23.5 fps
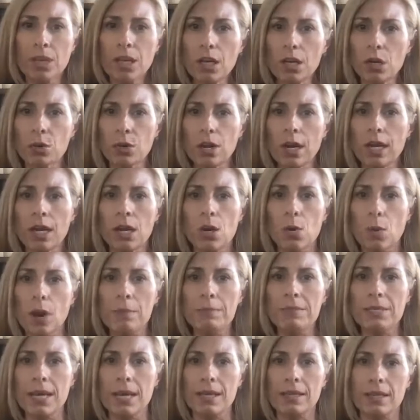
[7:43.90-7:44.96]
creating a
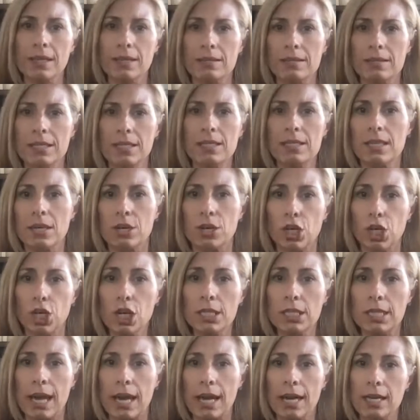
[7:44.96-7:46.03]
website that sits there and
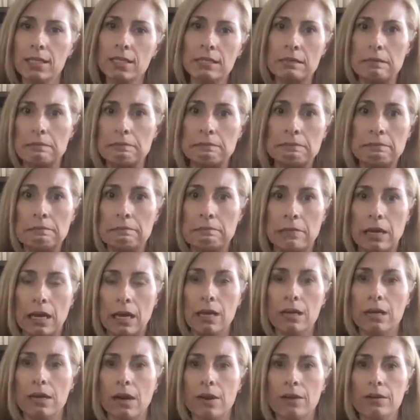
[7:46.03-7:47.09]
looks nice. I
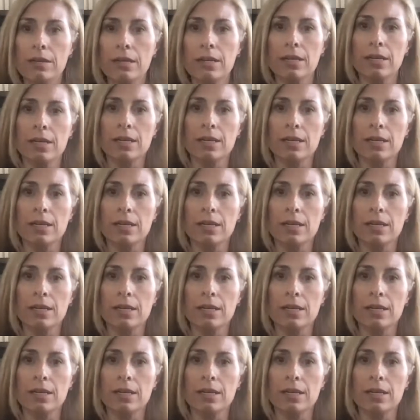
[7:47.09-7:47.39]
don't know.